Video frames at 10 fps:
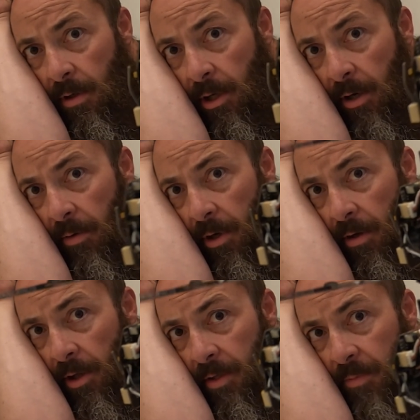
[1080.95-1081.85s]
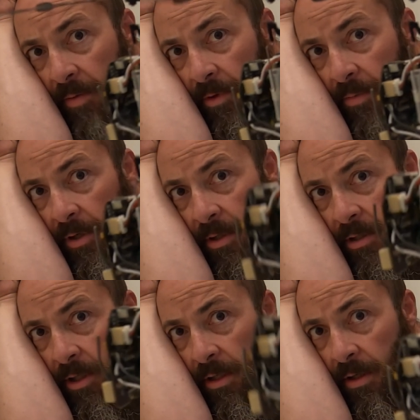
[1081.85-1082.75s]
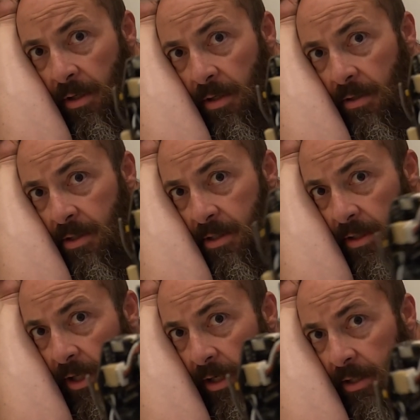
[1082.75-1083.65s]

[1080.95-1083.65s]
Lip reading: There we go, that's maybe a better shot. There's just like